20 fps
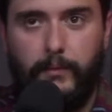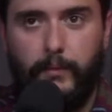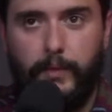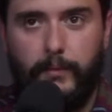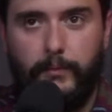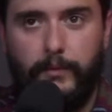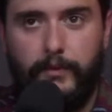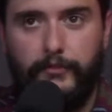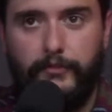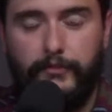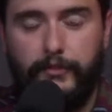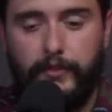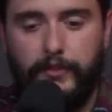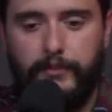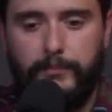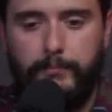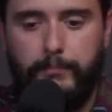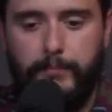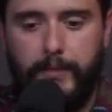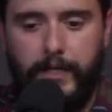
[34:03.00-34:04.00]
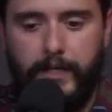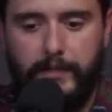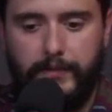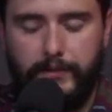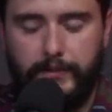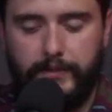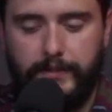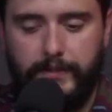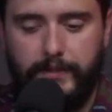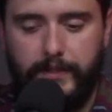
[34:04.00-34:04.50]
we first
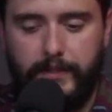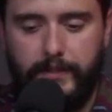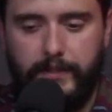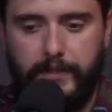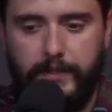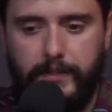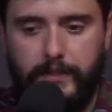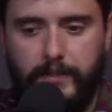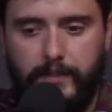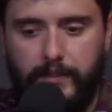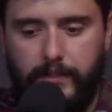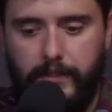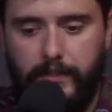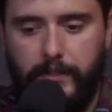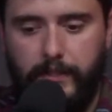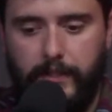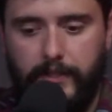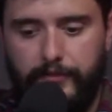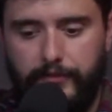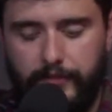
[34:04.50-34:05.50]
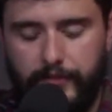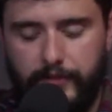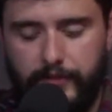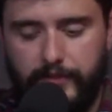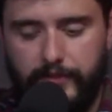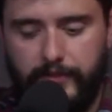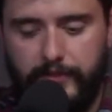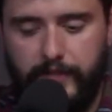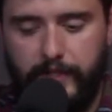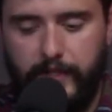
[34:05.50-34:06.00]
battled, I think he led
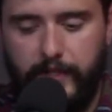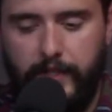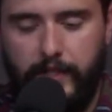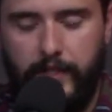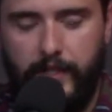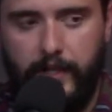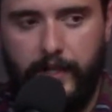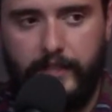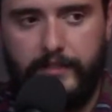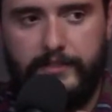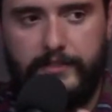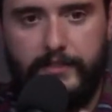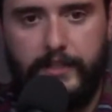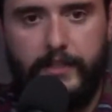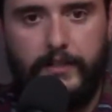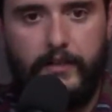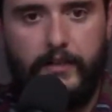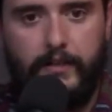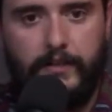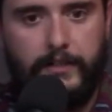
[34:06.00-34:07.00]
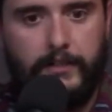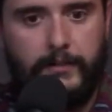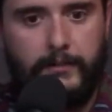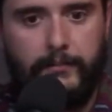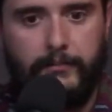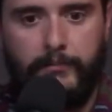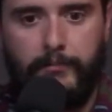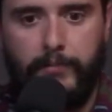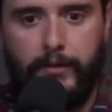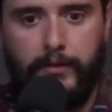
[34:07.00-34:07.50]
first. I stayed on
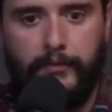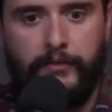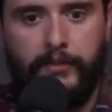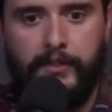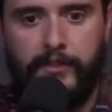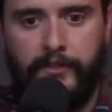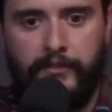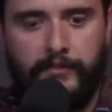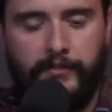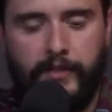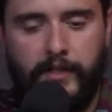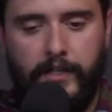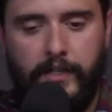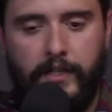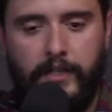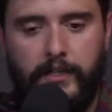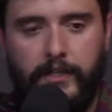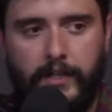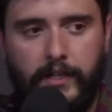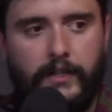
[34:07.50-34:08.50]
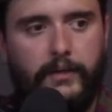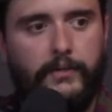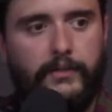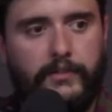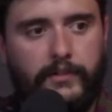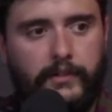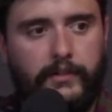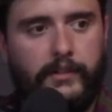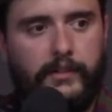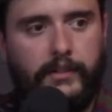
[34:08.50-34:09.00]
him perfectly fine. It was a
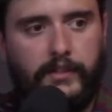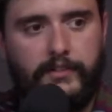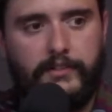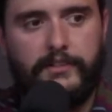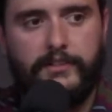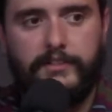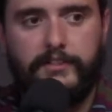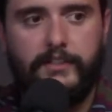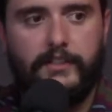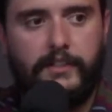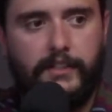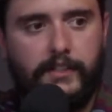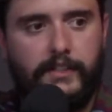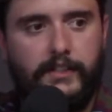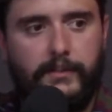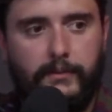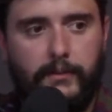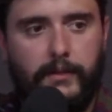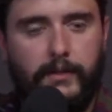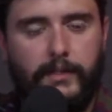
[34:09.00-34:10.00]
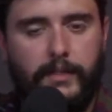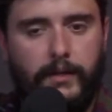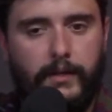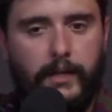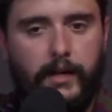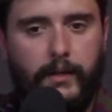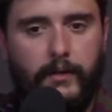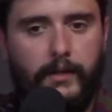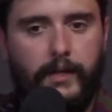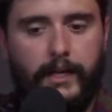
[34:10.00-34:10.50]
consistent, clean run.
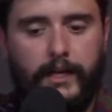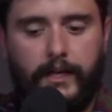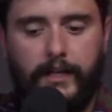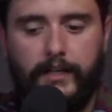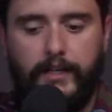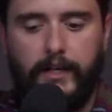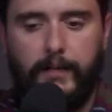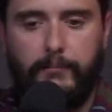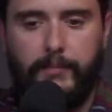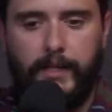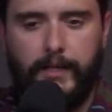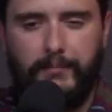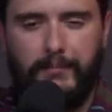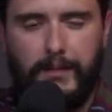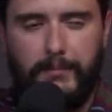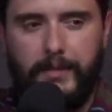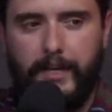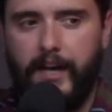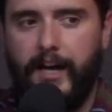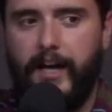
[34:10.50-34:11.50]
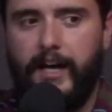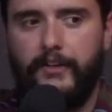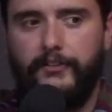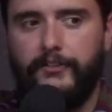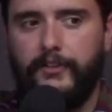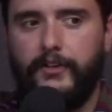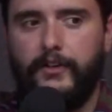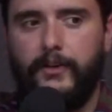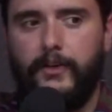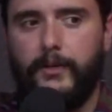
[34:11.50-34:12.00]
I kept maybe half a
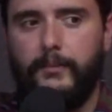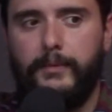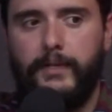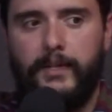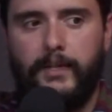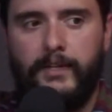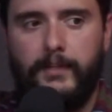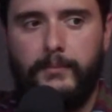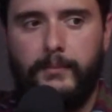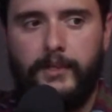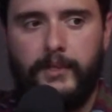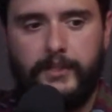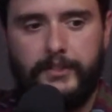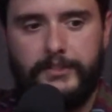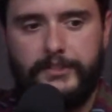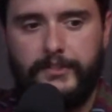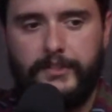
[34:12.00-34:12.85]
car behind him on entry,